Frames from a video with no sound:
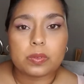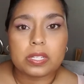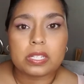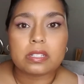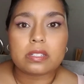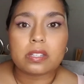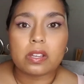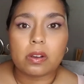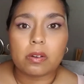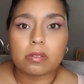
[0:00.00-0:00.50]

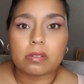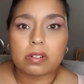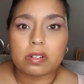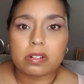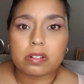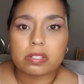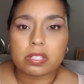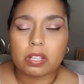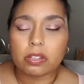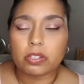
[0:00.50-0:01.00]
toners.
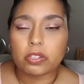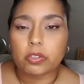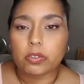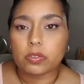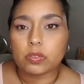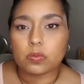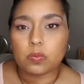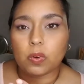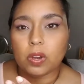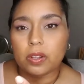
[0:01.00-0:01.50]
I'll use
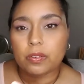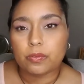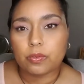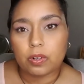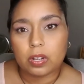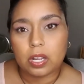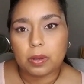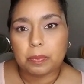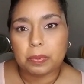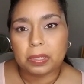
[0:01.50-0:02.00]
one for a
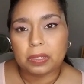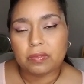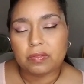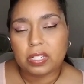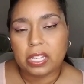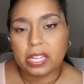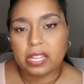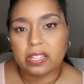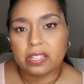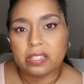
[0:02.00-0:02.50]
couple of
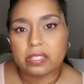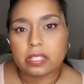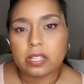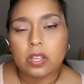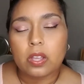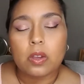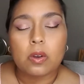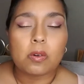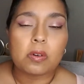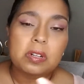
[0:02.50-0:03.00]
days,
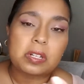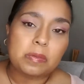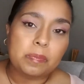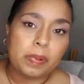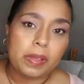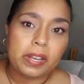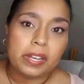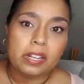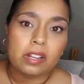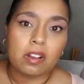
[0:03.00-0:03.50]
or
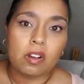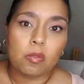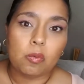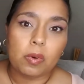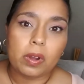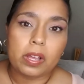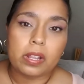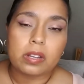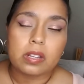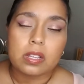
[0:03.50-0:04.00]
depending on
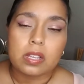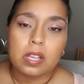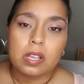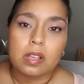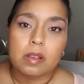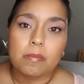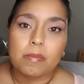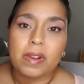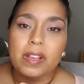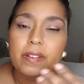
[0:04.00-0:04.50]
what
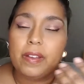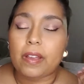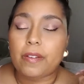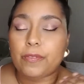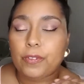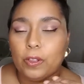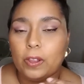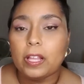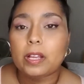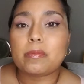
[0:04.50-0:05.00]
I feel
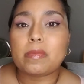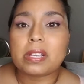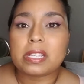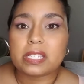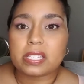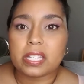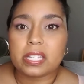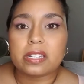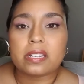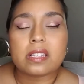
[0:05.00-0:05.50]
like my
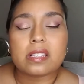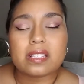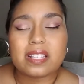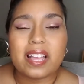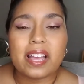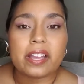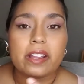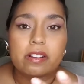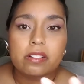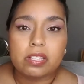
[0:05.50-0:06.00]
skin
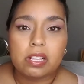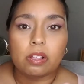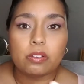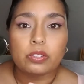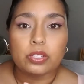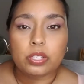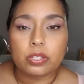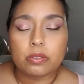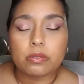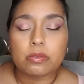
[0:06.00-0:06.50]
desires, I'll
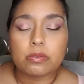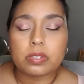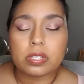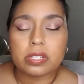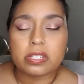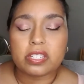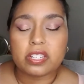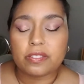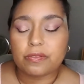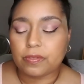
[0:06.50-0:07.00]
use a
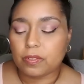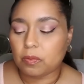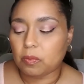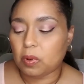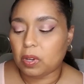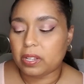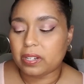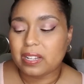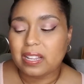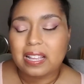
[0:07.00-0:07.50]
different
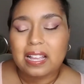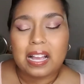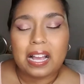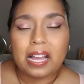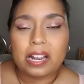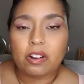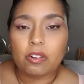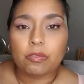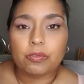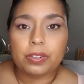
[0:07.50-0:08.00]
one. I
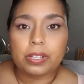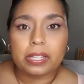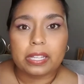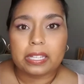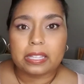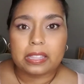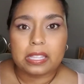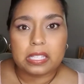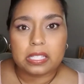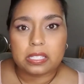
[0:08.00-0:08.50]
don't feel like
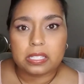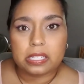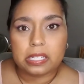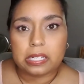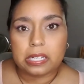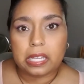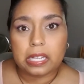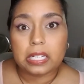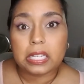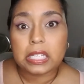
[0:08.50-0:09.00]
this did
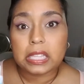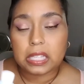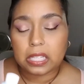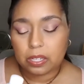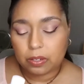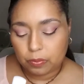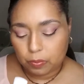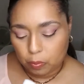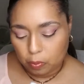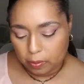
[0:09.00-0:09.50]
anything
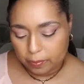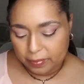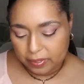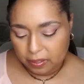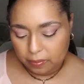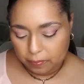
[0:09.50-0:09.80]
for me.